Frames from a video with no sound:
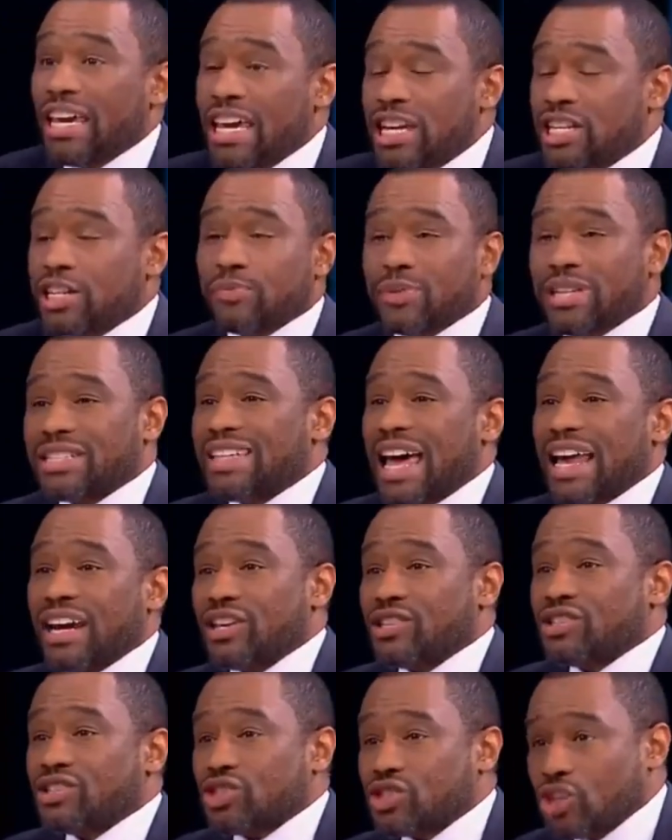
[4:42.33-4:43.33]
Egypt does not
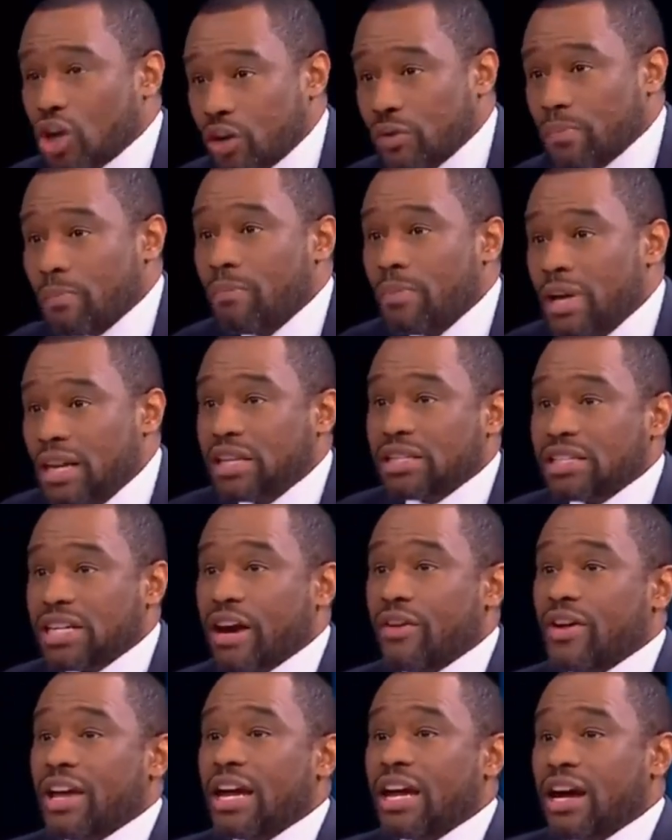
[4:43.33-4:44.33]
assert
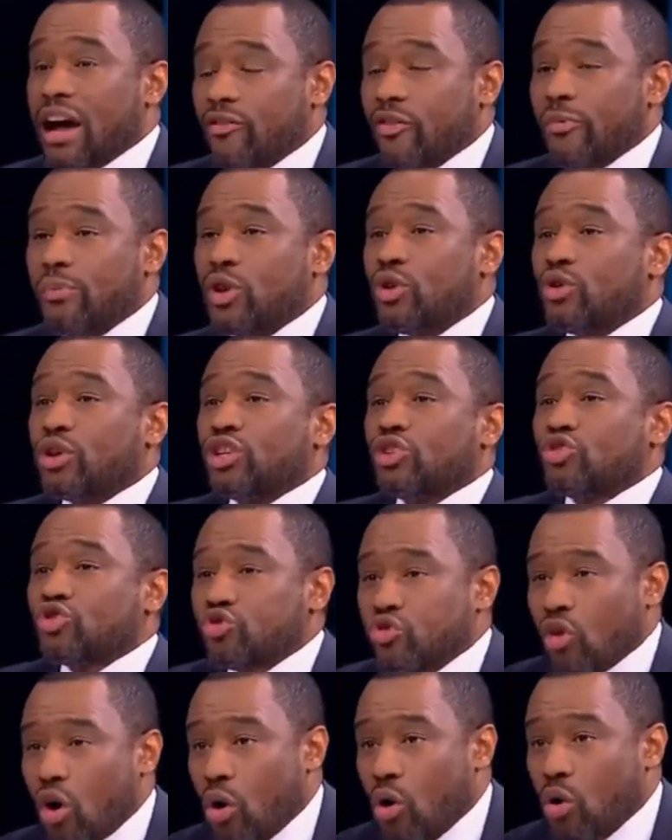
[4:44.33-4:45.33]
military and governmental
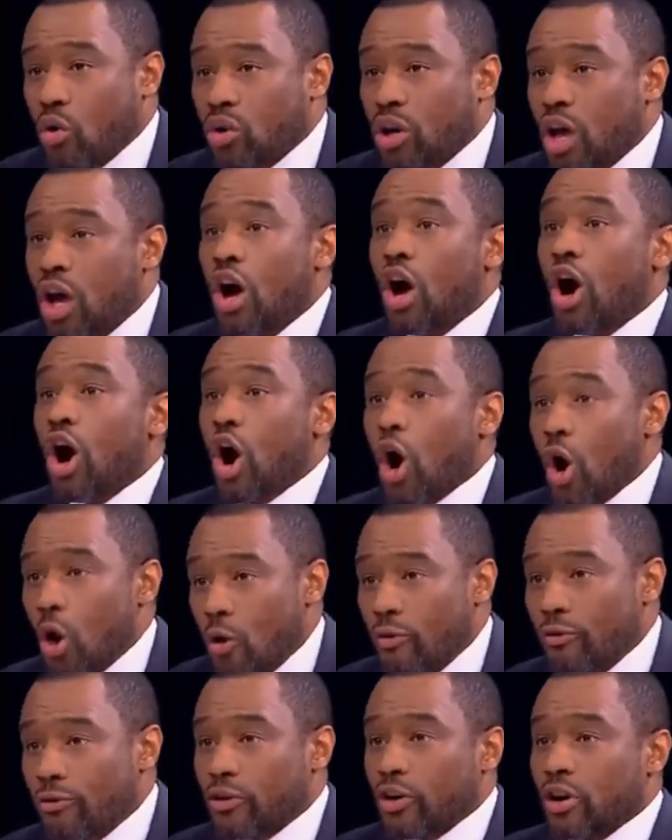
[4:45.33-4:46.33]
control
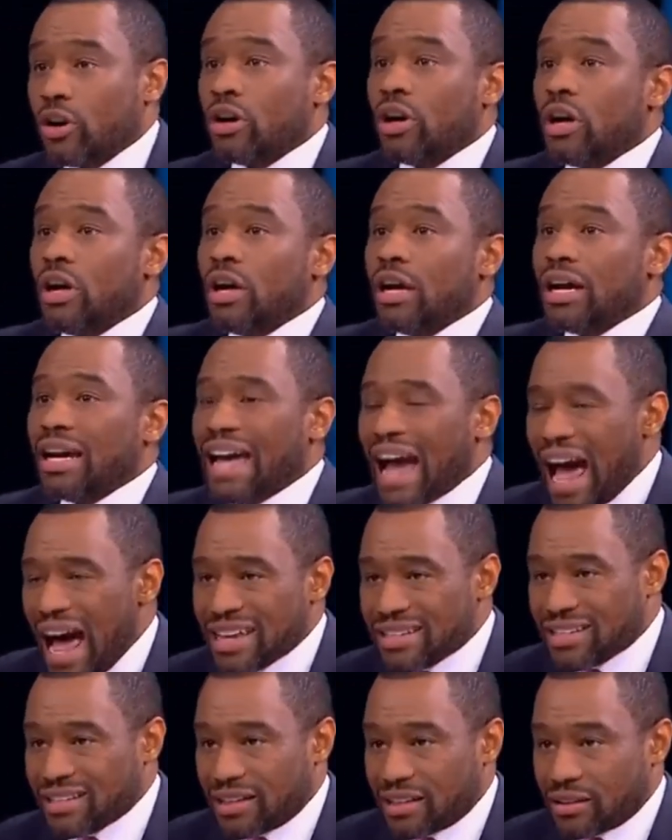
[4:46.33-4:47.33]
over
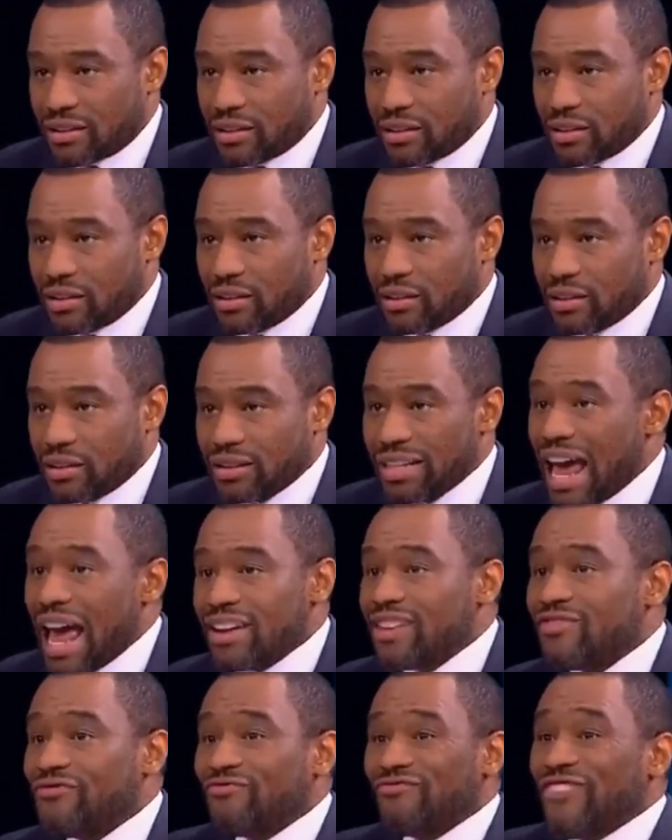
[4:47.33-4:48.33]
Gaza. Not
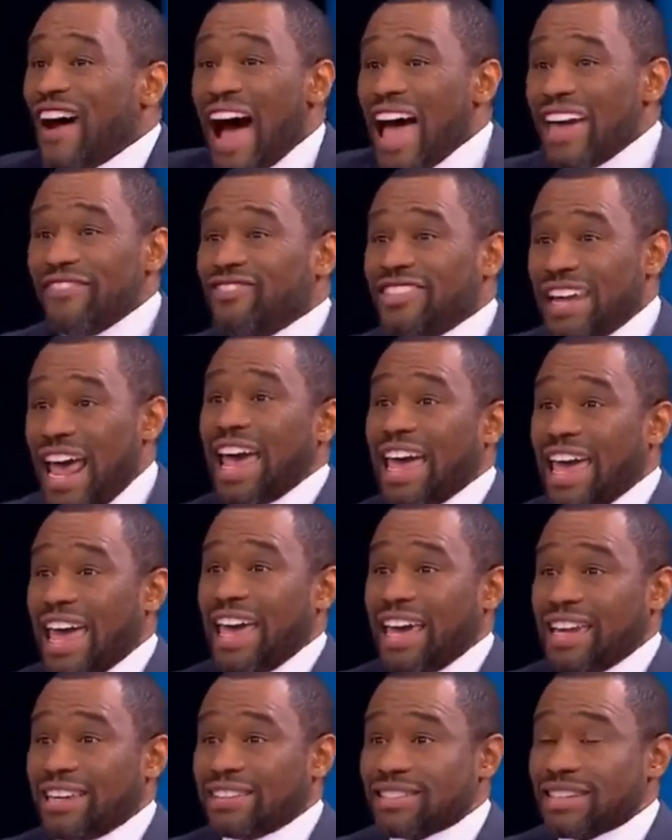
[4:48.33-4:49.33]
in five
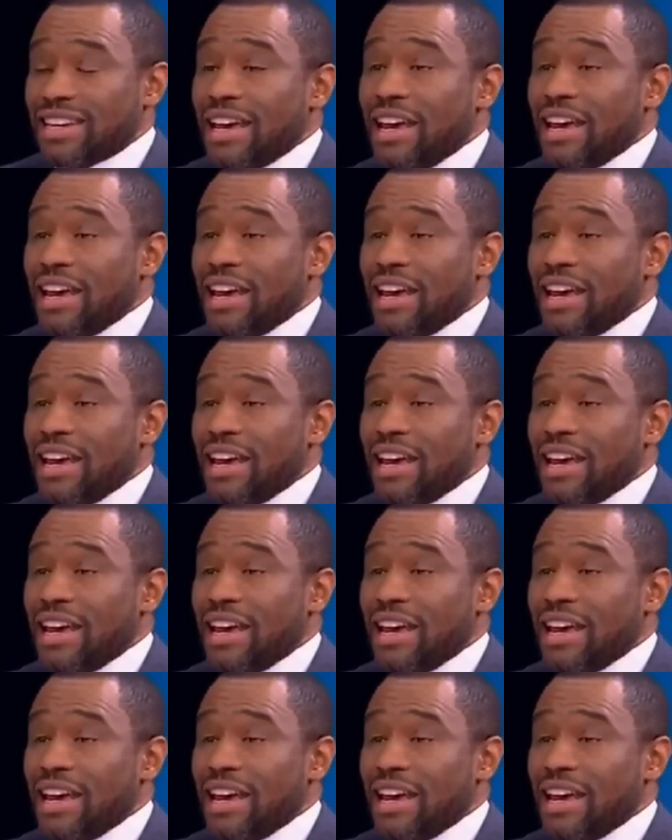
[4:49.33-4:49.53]
decades.